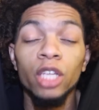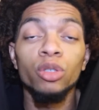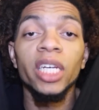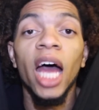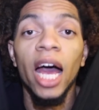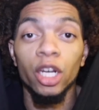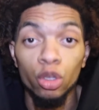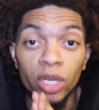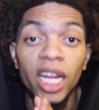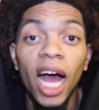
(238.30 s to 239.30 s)
need you to nod.
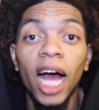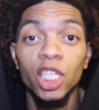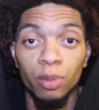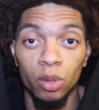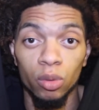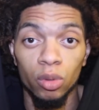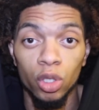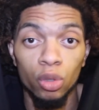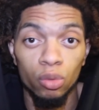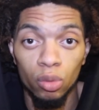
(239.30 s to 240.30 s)
Do you need a hospital?
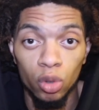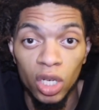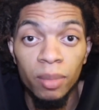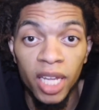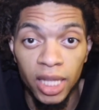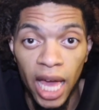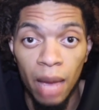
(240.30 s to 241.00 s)
Do you need me to get the